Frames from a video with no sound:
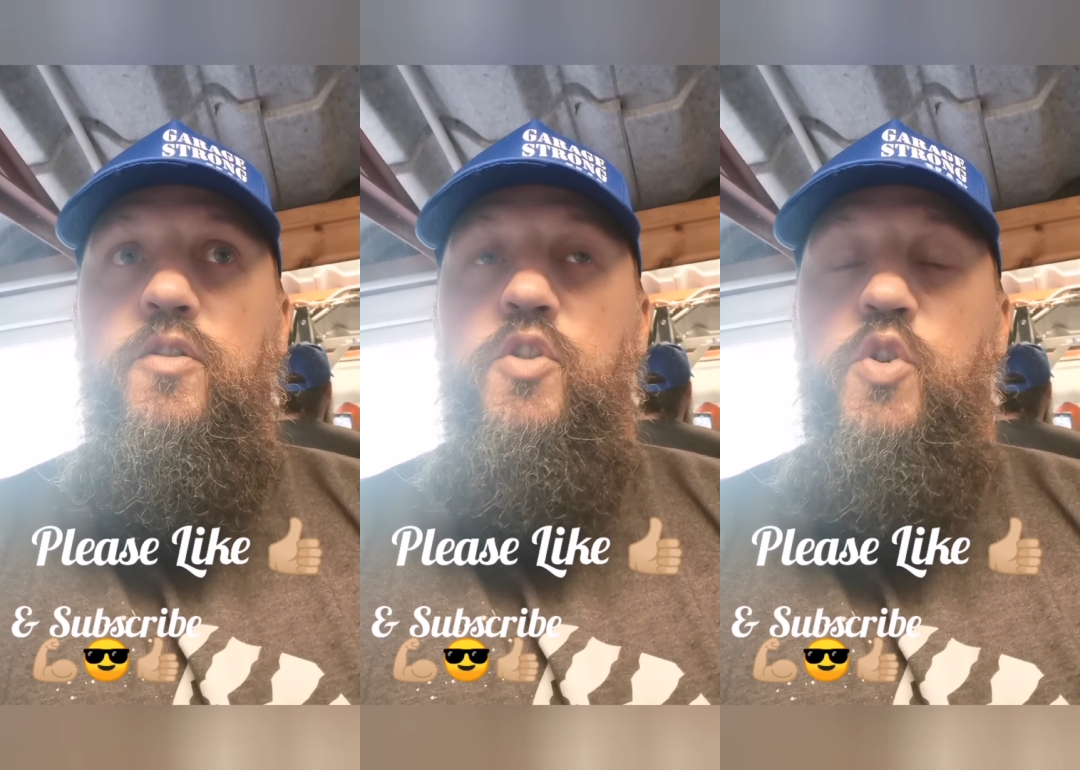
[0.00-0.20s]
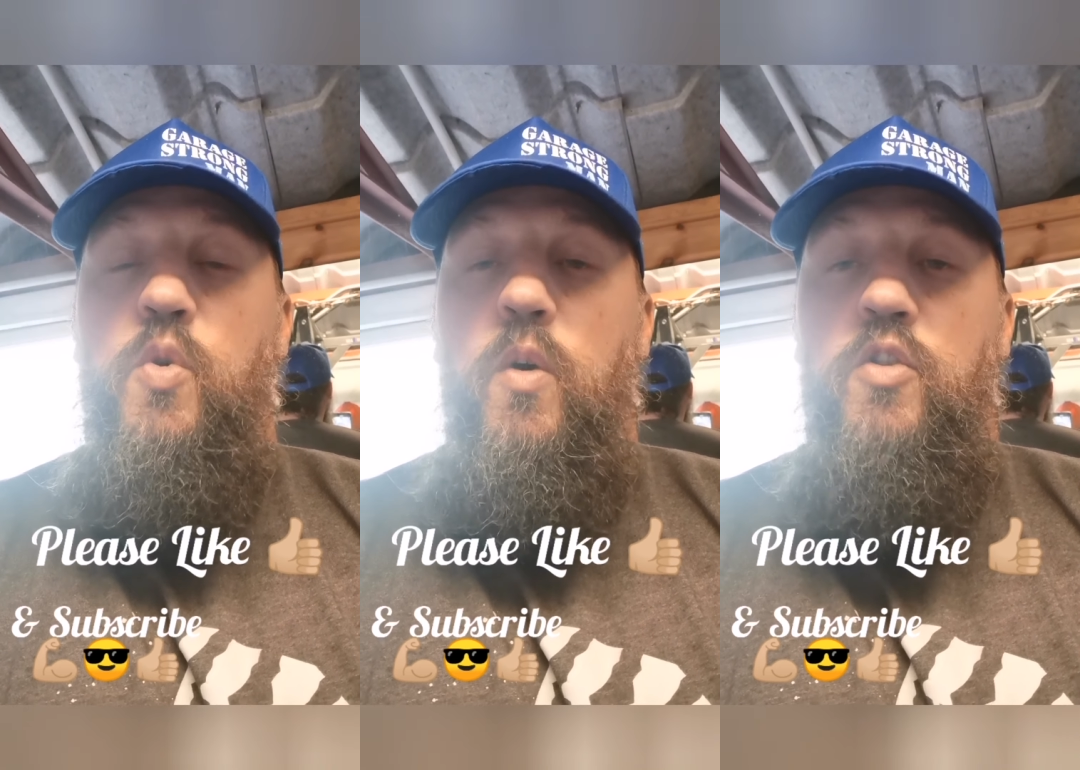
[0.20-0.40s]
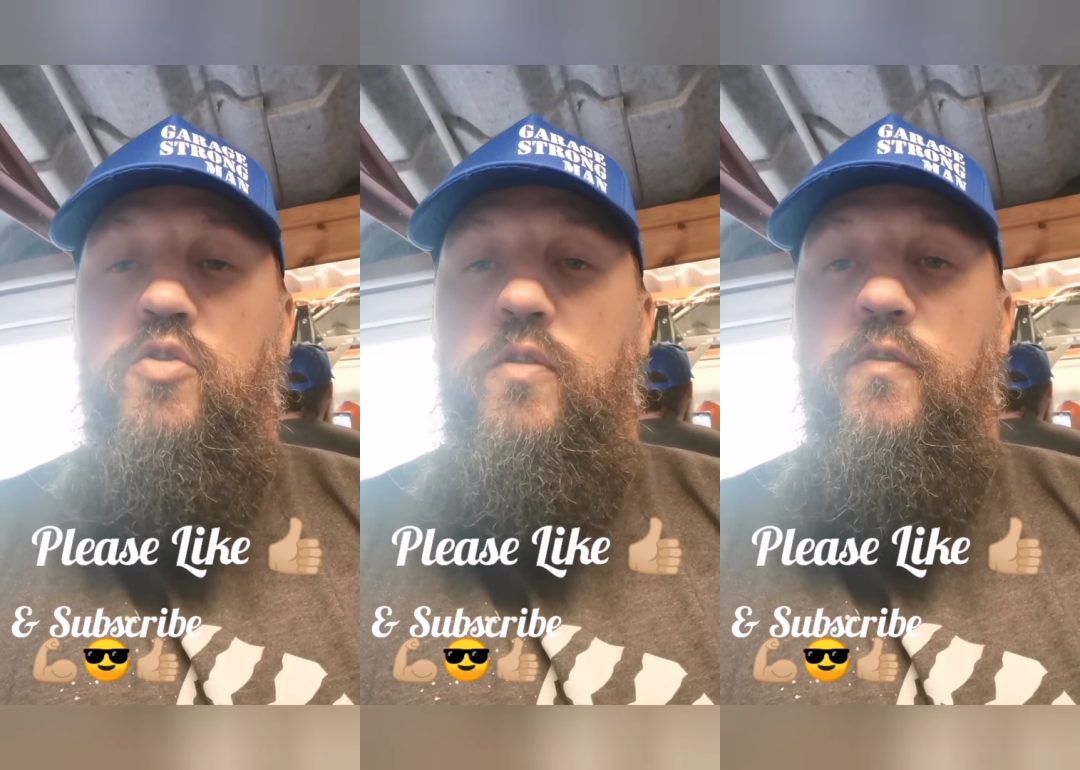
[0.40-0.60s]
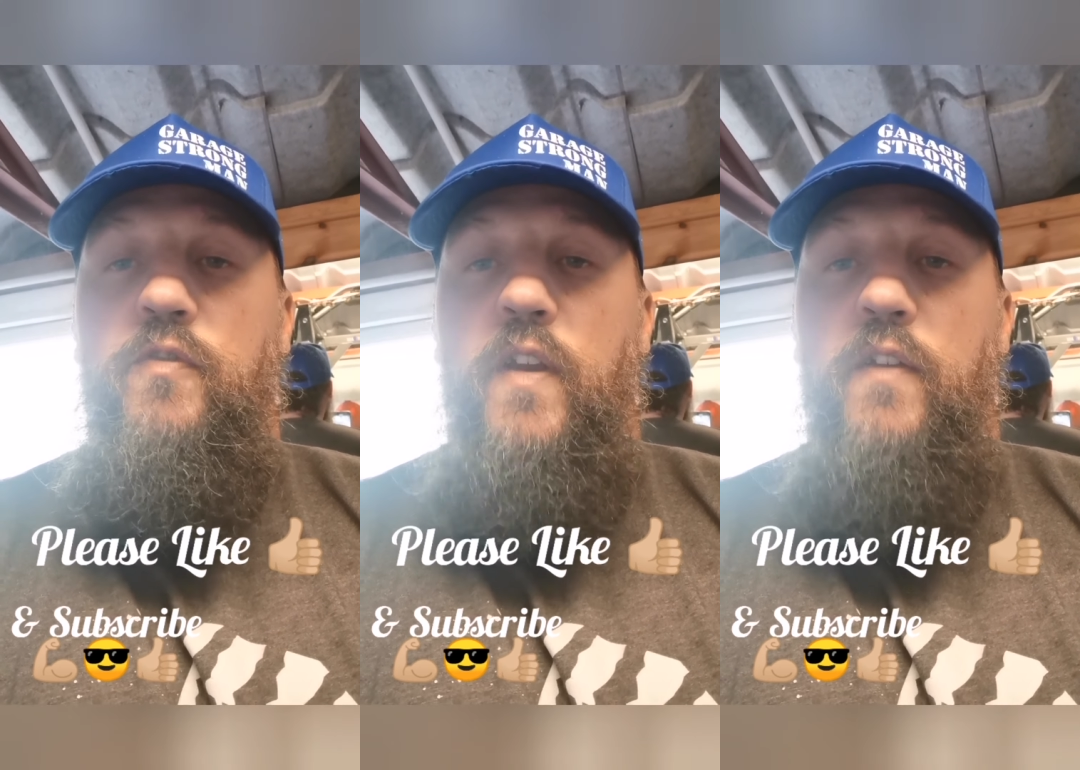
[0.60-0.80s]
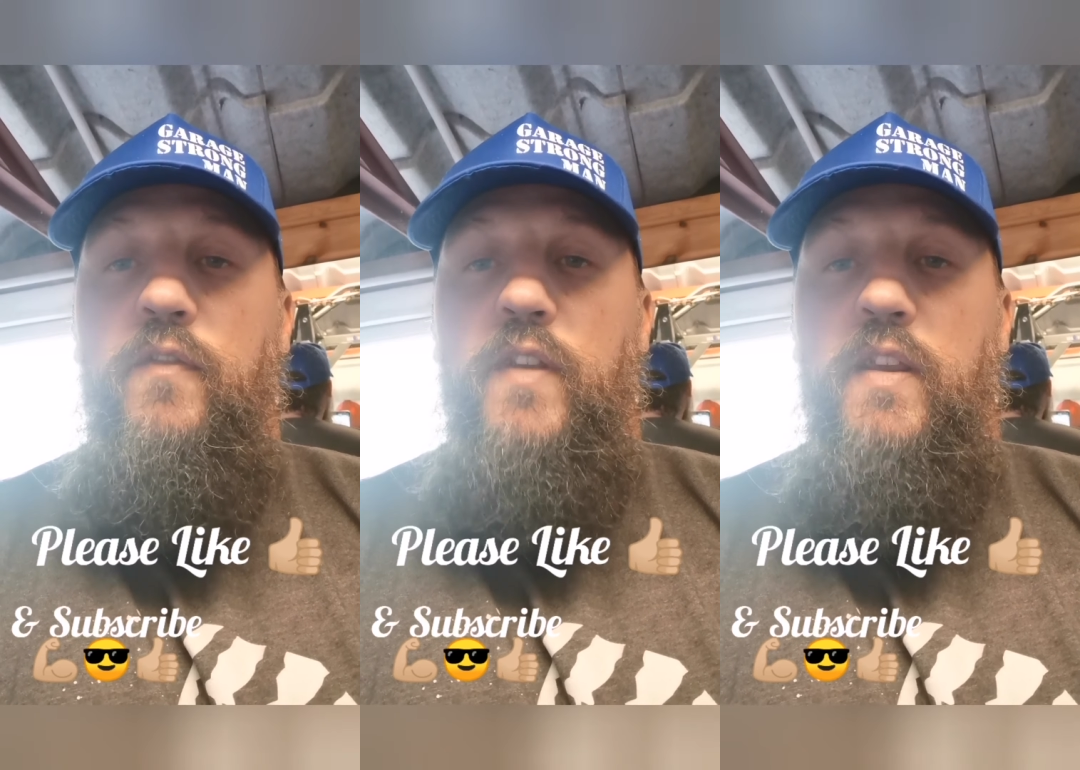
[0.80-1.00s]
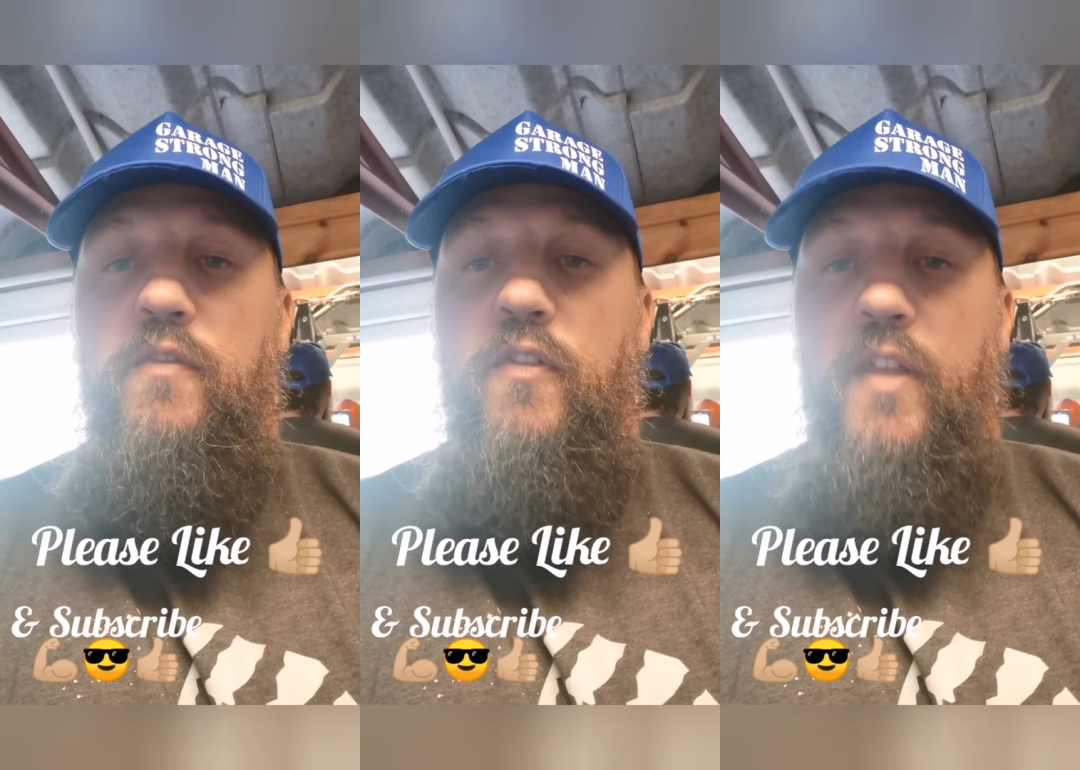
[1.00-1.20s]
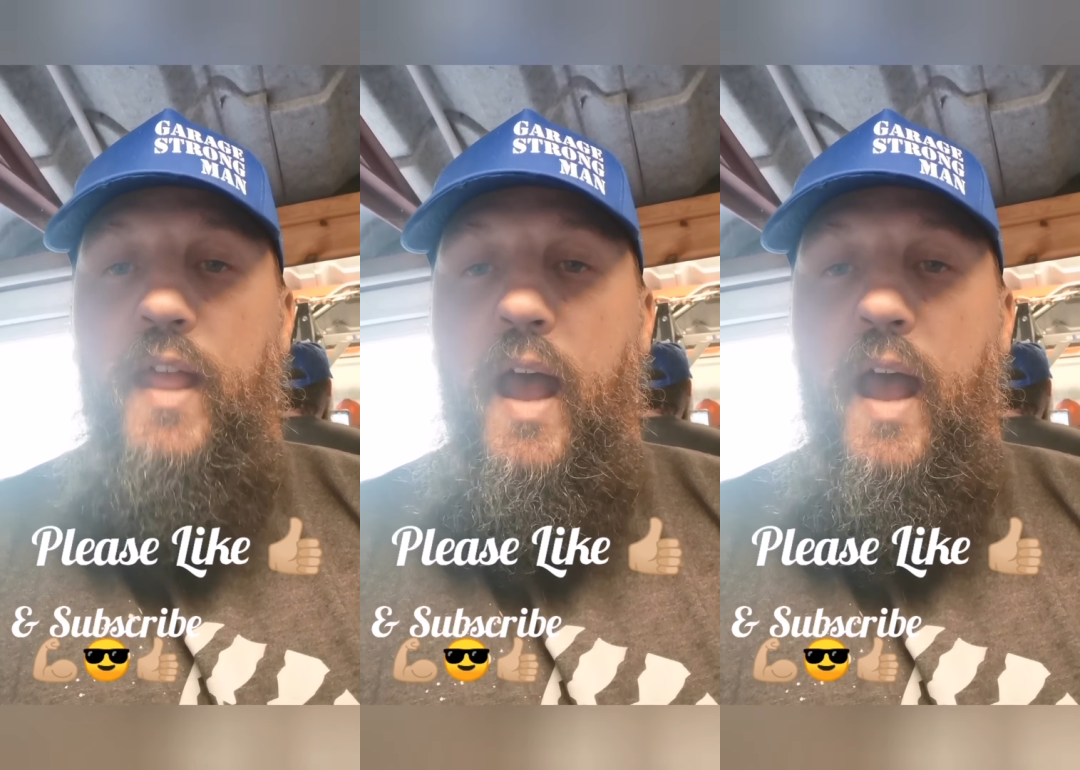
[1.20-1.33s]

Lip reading: £250 for